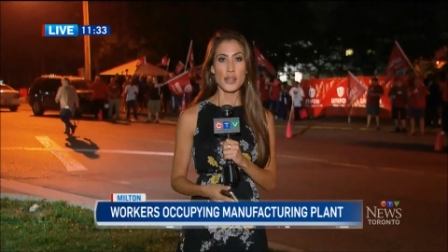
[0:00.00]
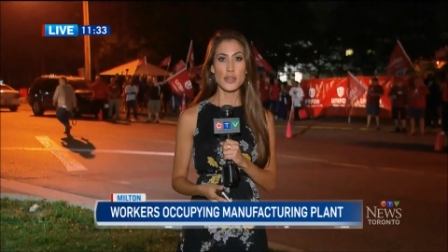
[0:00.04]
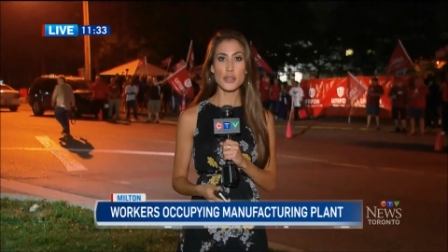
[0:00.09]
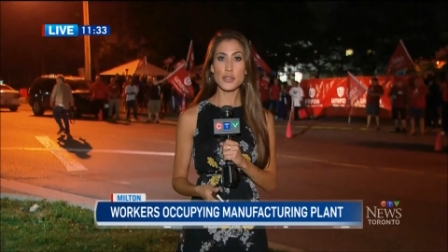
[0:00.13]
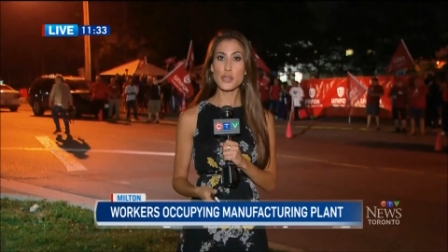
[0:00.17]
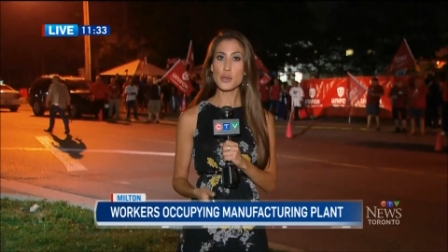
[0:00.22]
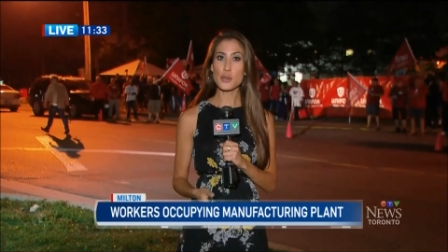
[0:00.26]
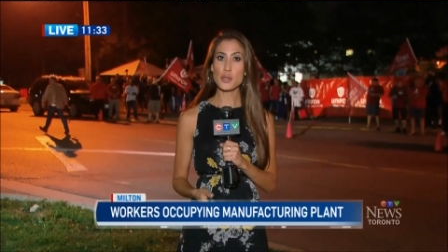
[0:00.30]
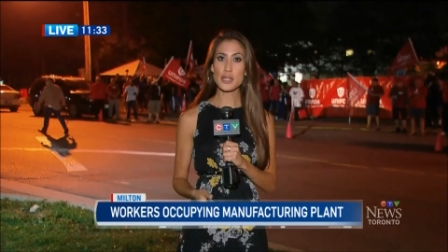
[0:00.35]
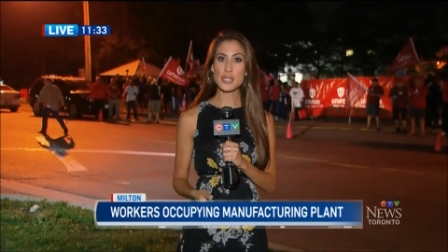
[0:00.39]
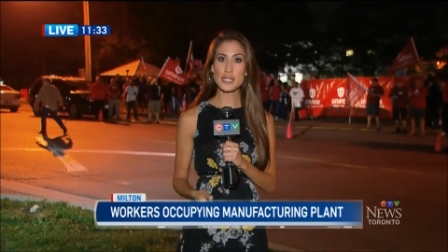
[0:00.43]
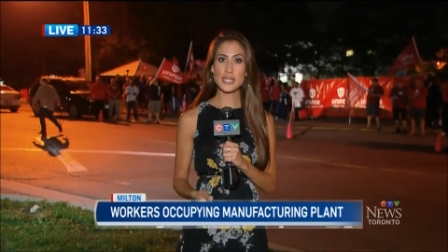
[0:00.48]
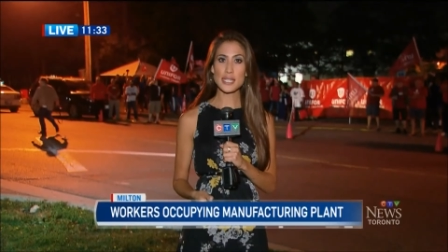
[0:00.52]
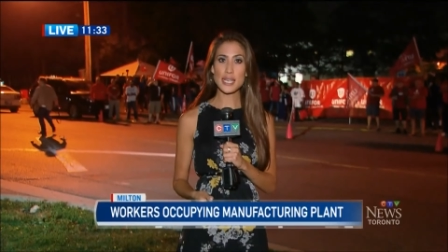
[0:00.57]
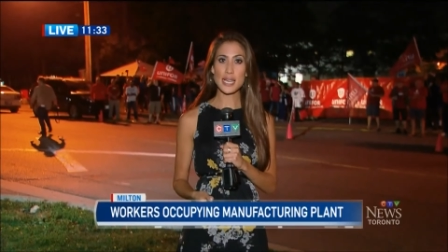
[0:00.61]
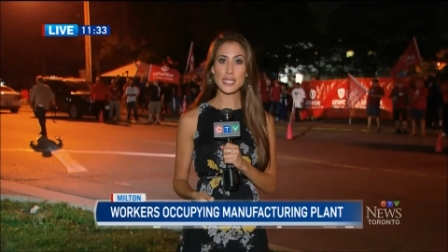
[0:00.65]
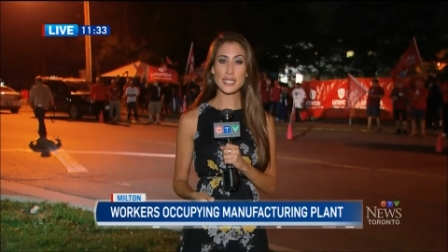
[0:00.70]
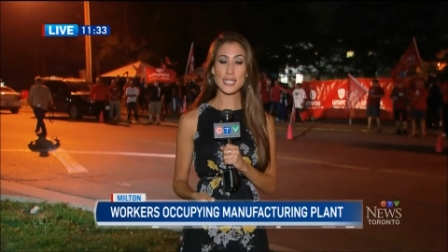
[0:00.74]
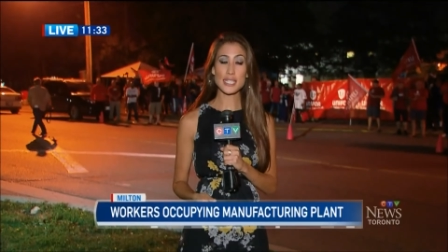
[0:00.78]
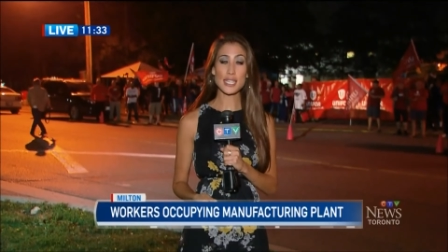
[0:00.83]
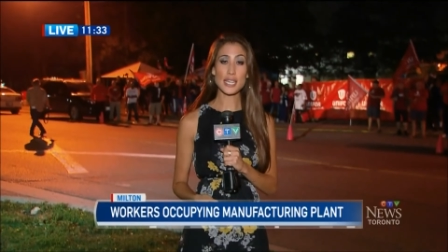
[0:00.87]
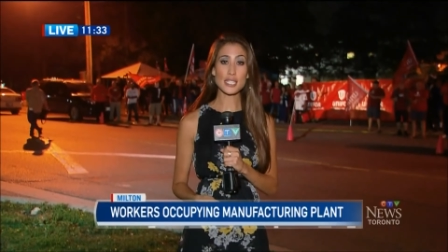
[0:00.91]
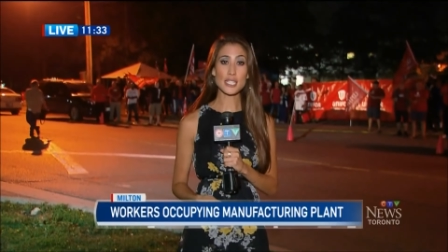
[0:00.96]
The union
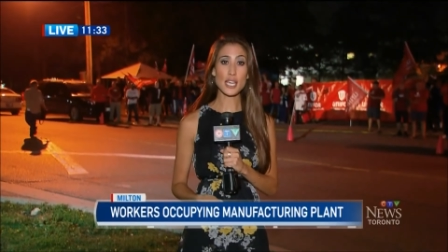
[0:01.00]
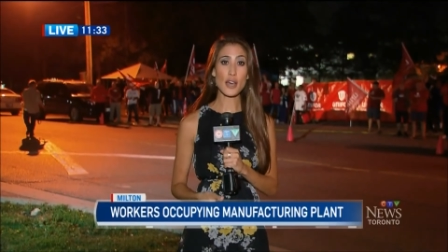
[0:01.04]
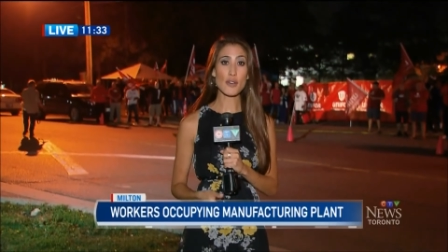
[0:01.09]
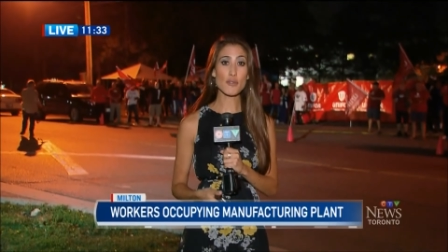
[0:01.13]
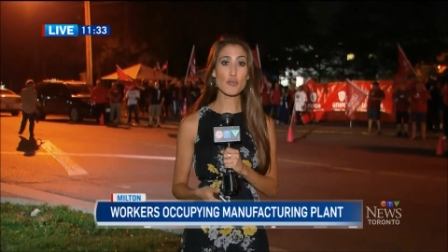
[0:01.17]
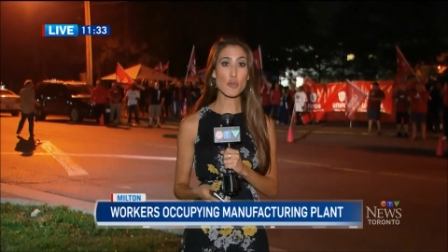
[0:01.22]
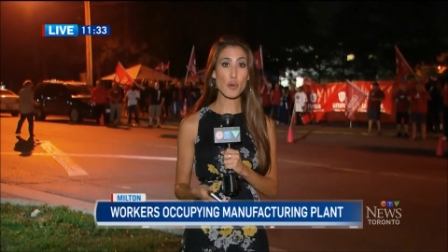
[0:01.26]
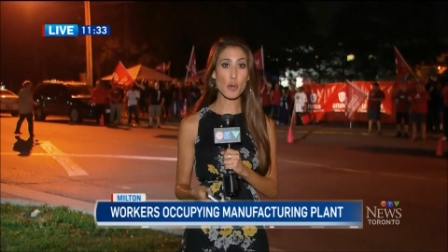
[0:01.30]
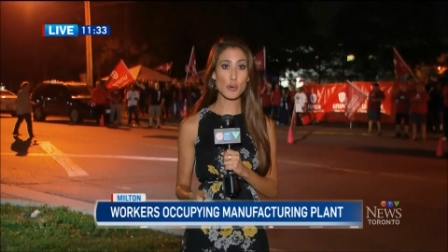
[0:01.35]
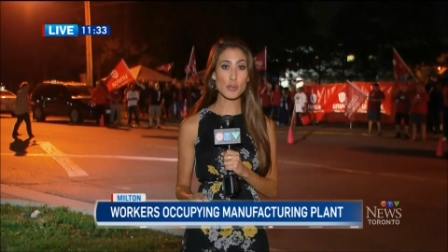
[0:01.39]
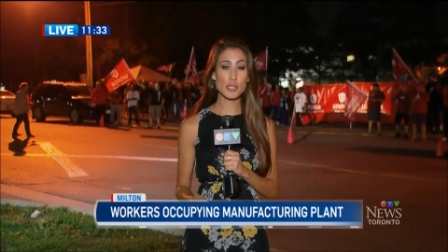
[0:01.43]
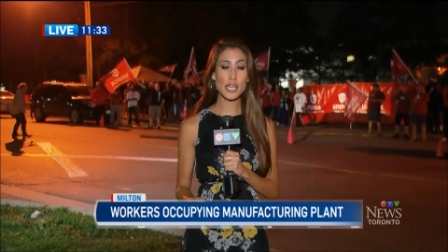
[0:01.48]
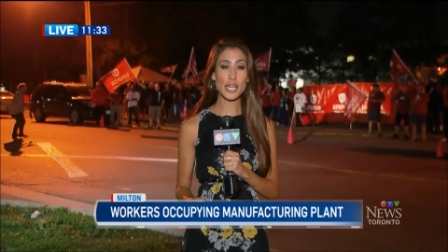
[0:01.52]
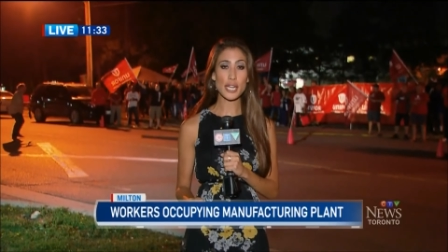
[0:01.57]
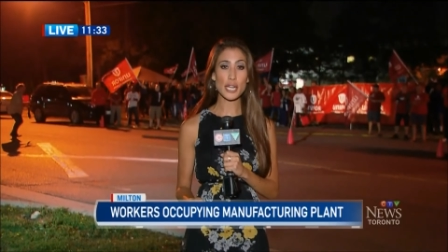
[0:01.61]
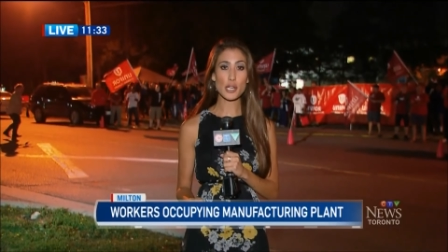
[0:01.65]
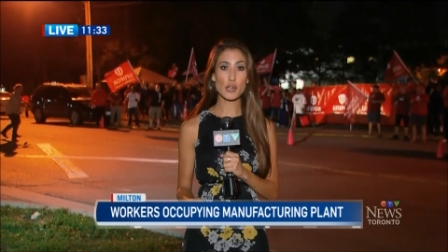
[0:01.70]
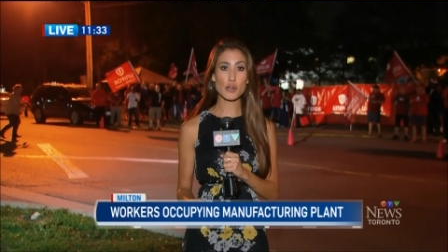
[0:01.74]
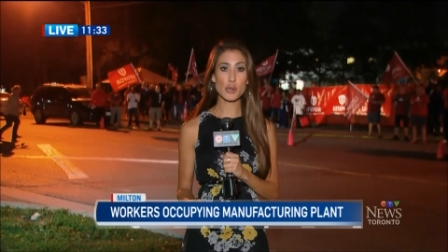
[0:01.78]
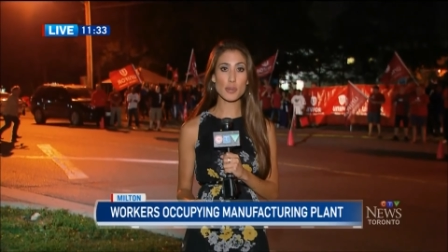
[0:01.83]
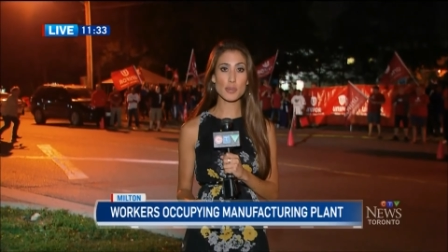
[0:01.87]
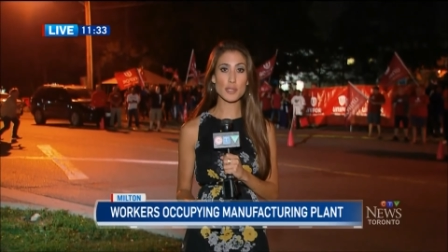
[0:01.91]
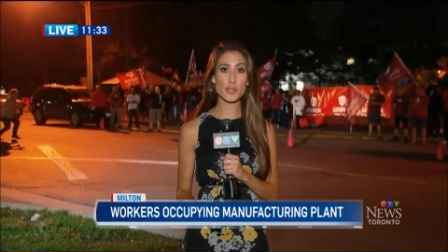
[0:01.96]
says it does have
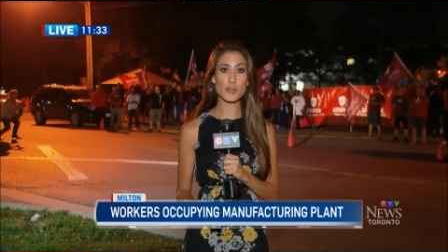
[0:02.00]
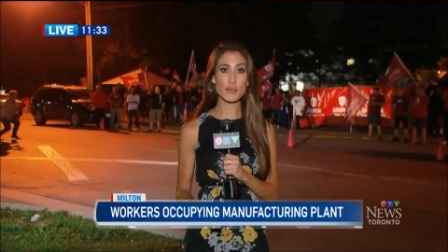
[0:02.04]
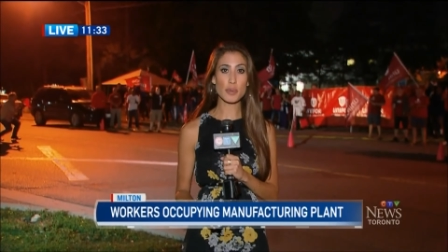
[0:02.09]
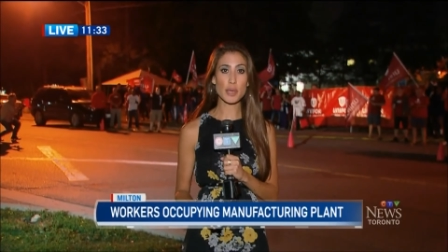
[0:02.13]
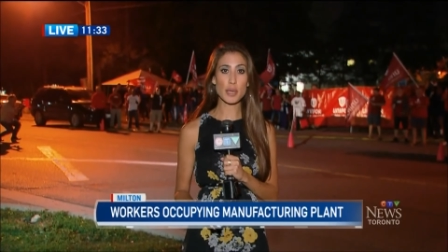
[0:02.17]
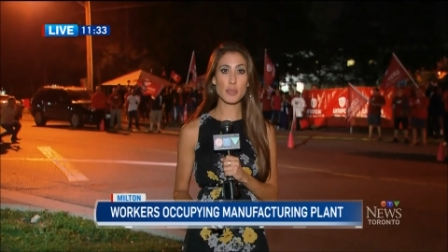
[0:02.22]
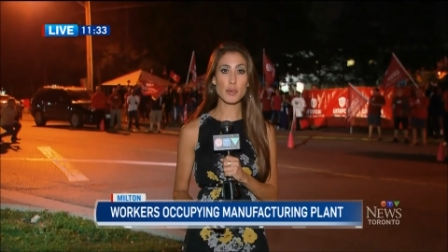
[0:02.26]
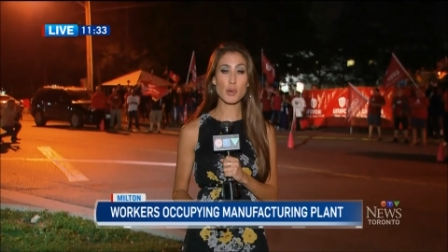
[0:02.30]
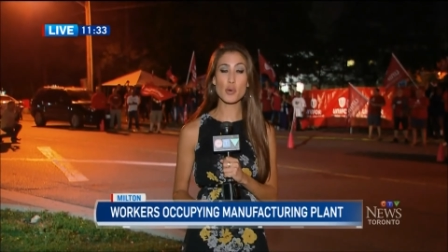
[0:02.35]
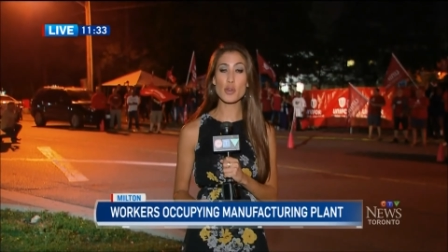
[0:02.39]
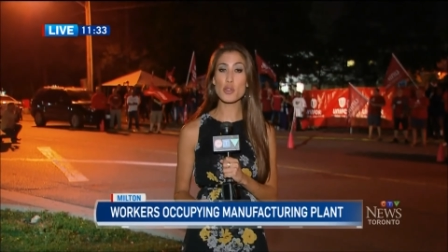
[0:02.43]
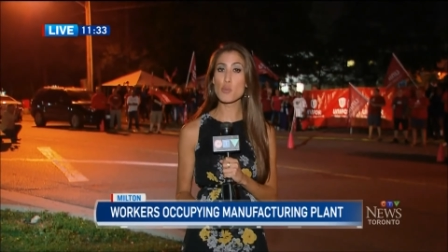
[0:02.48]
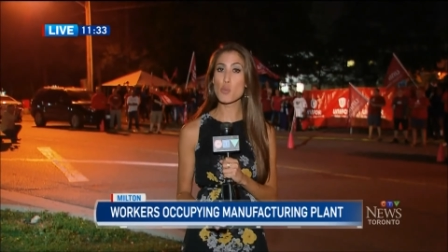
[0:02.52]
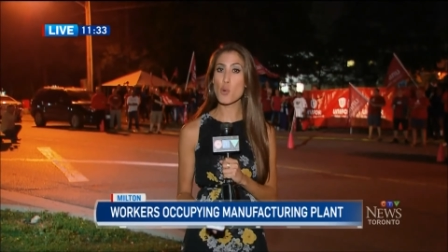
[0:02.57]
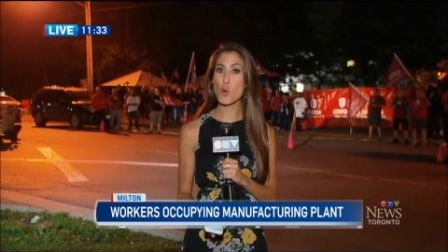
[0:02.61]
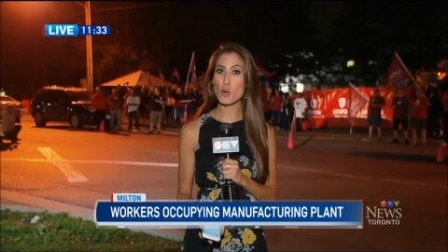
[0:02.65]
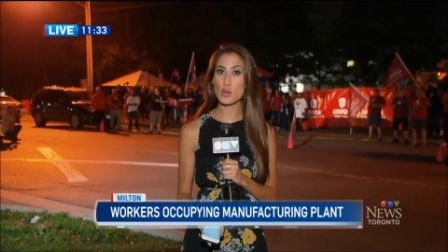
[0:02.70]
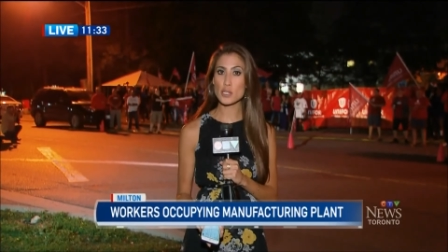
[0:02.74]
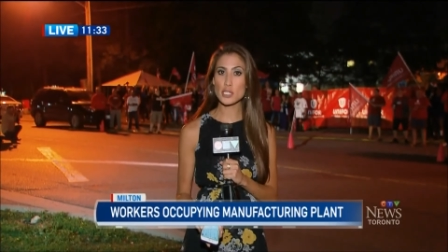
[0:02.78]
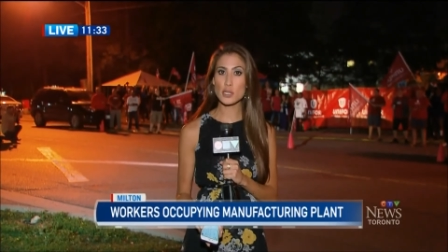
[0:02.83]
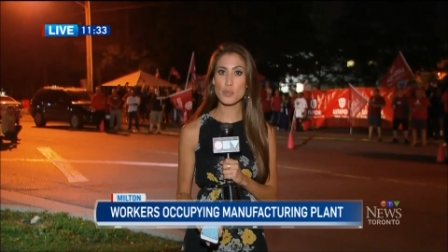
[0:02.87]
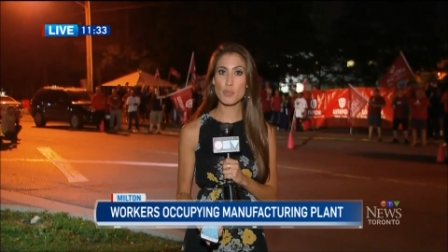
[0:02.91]
rotating groups of people with more